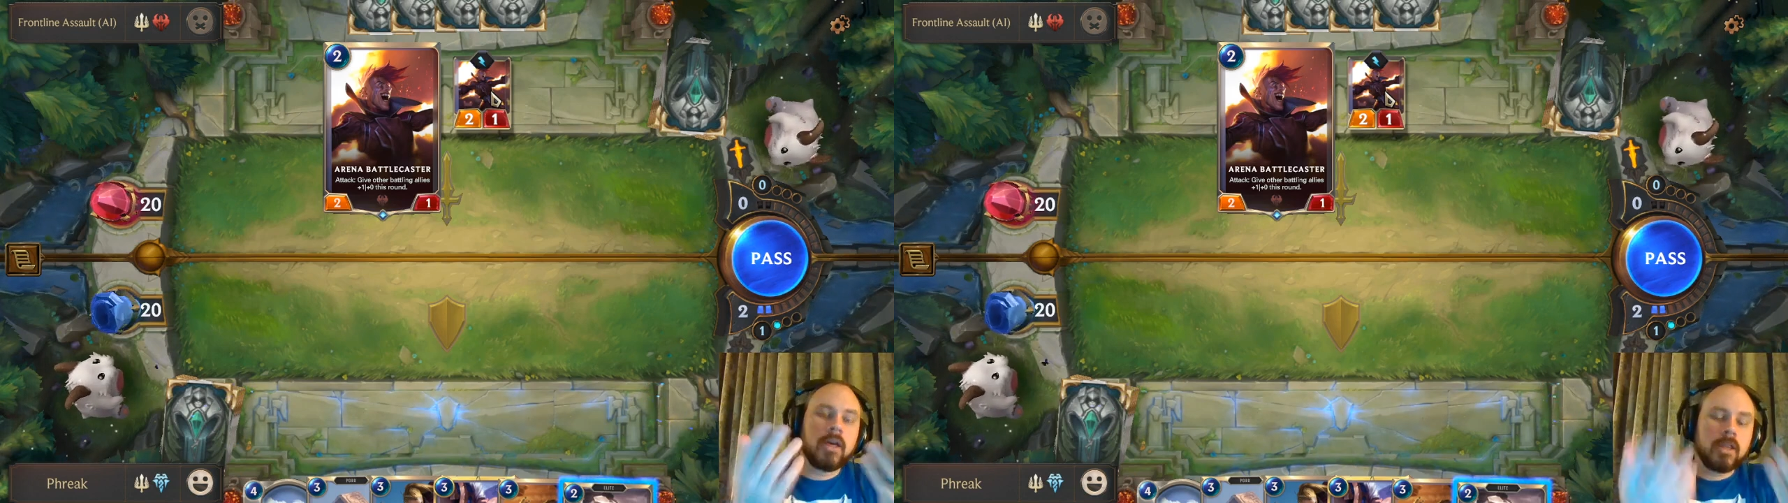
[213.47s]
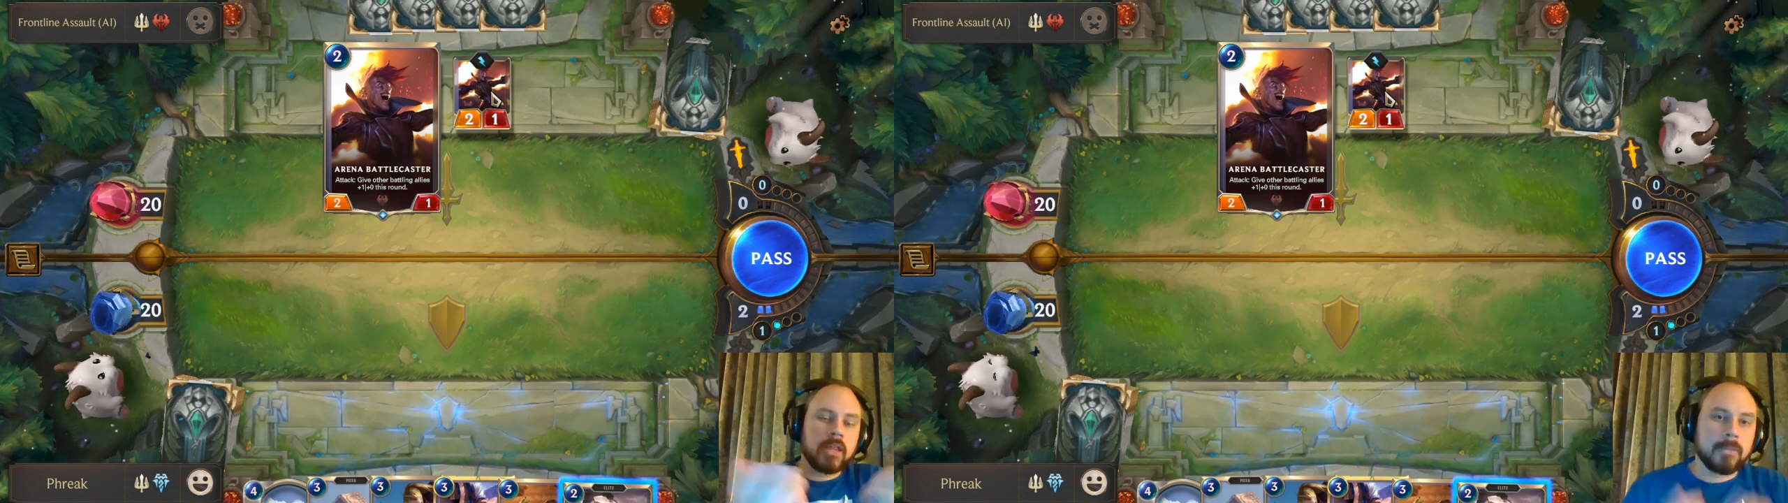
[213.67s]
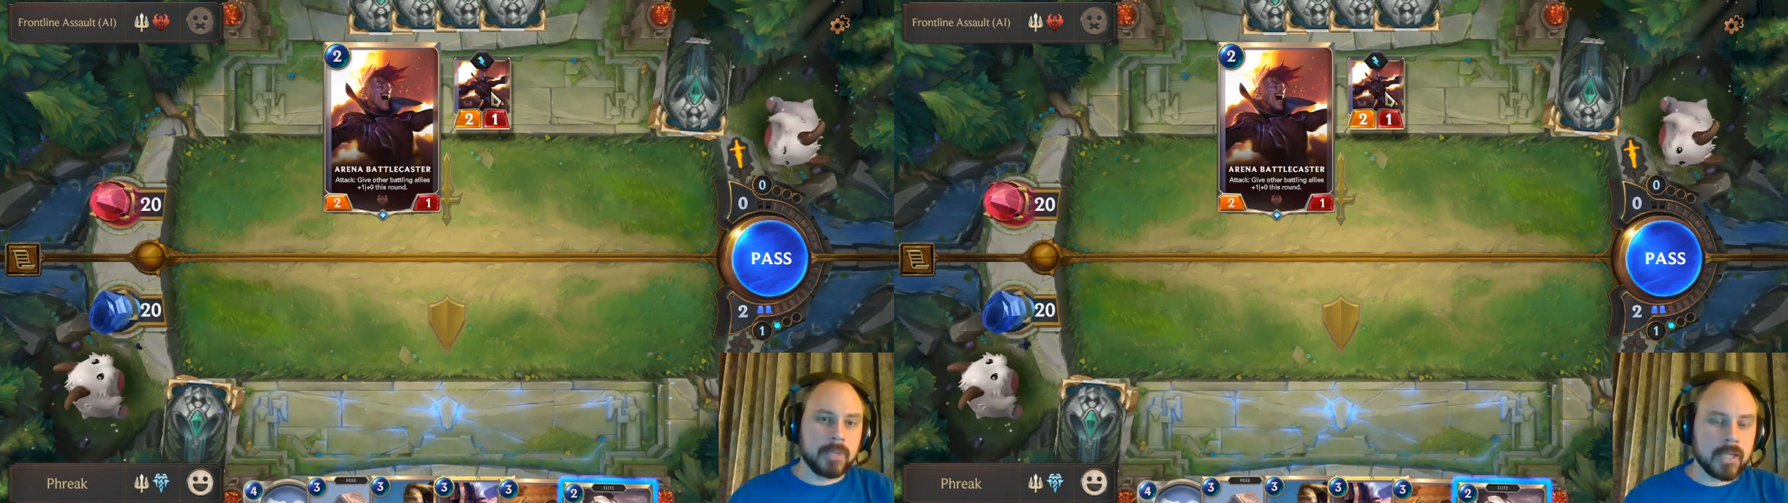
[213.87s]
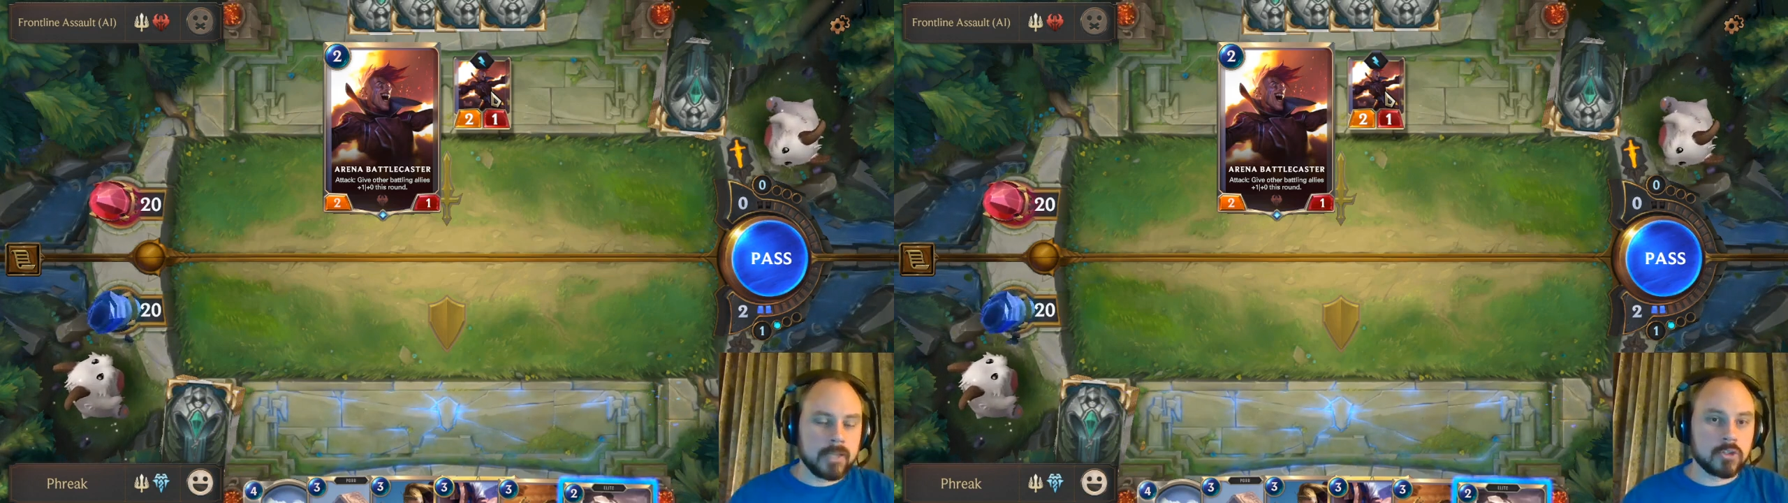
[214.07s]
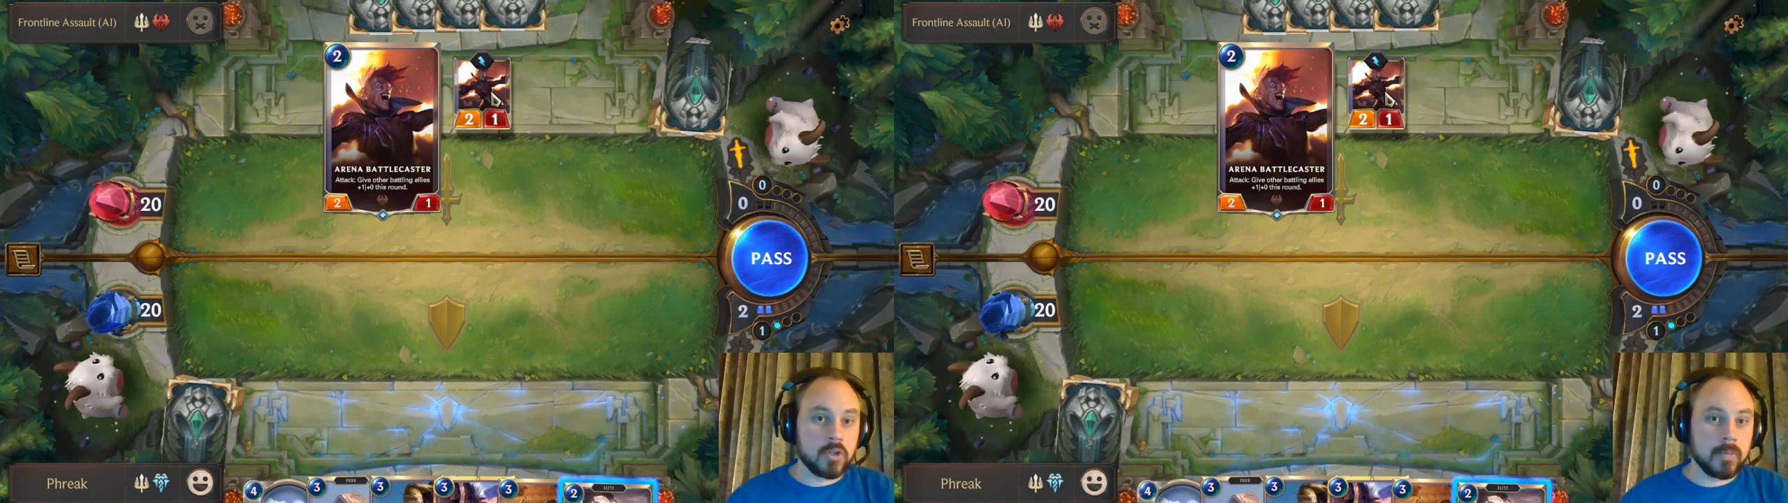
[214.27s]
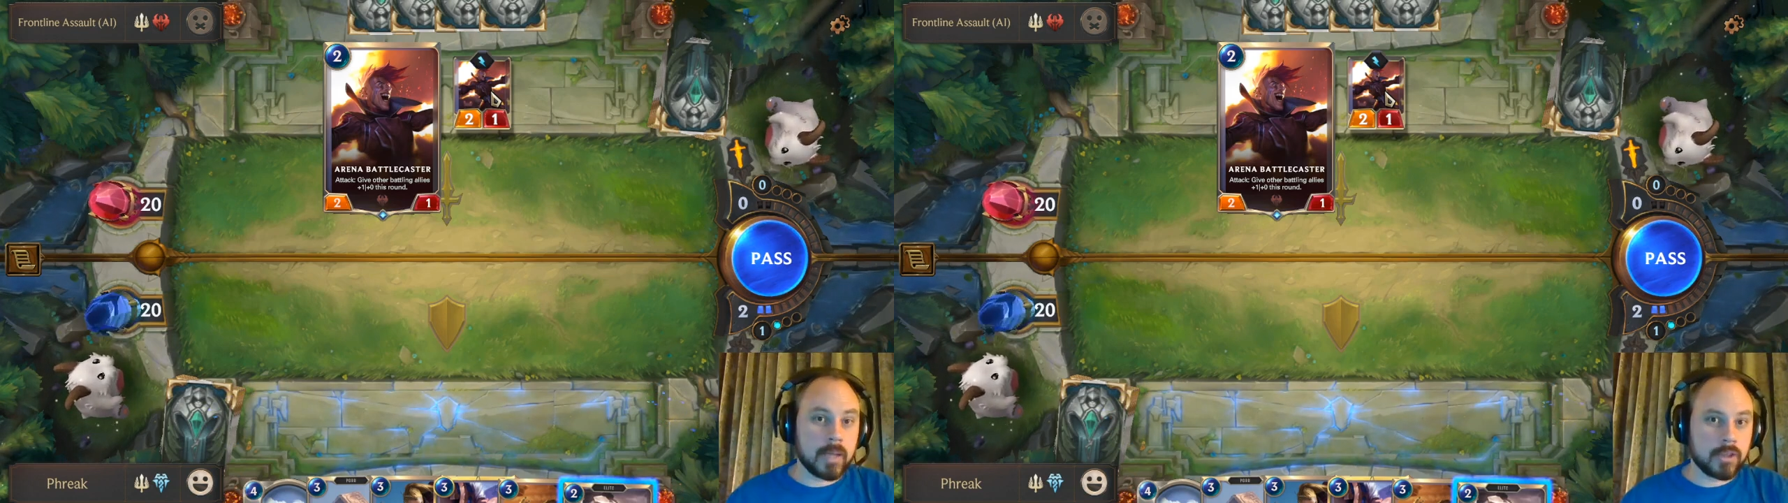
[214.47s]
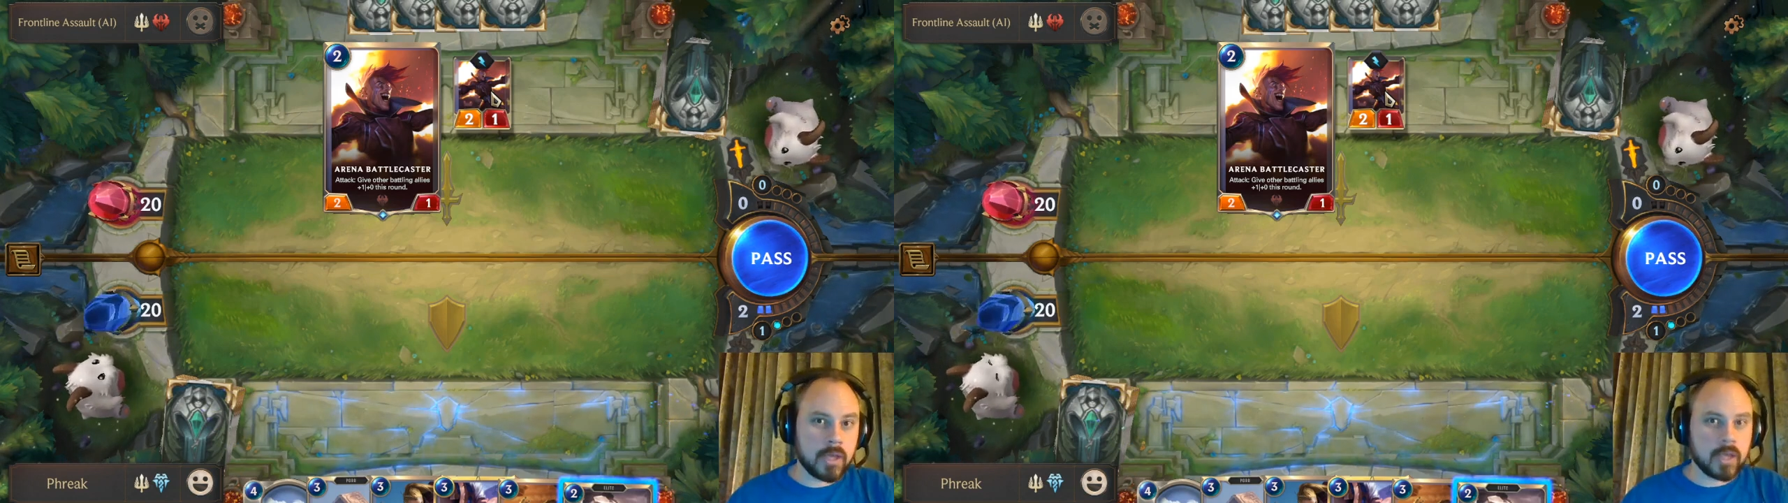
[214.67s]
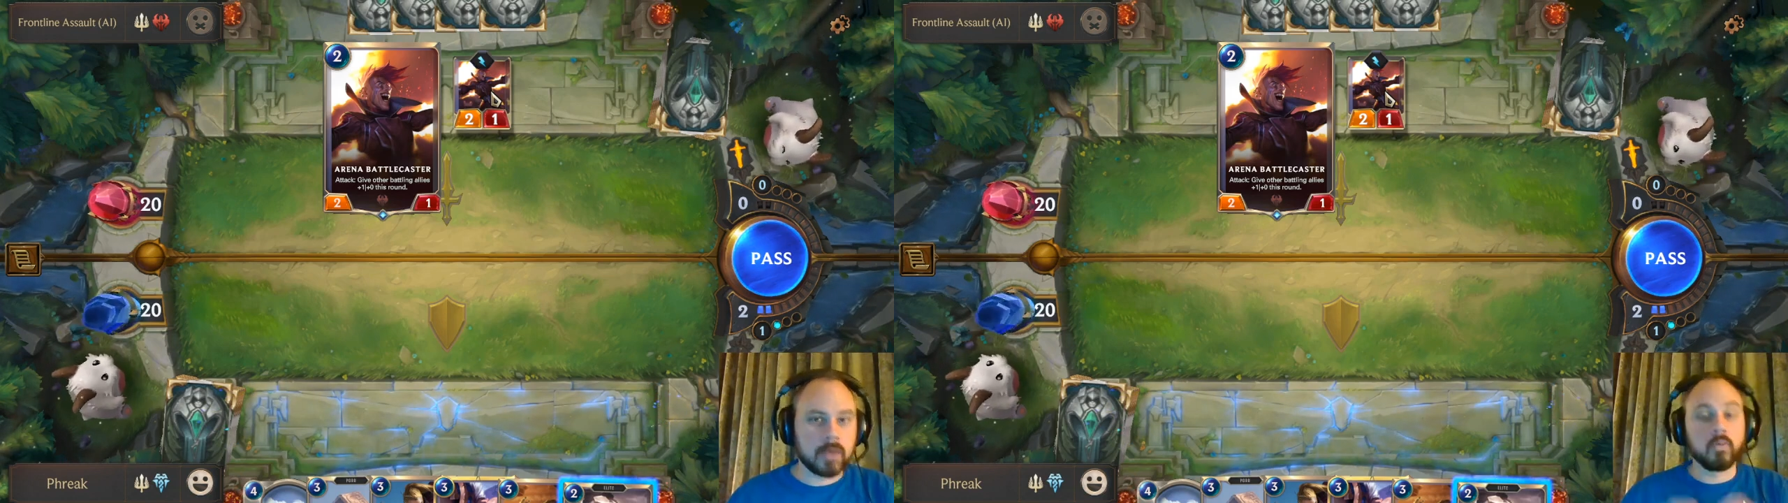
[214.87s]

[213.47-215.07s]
They played this 2 mana thing.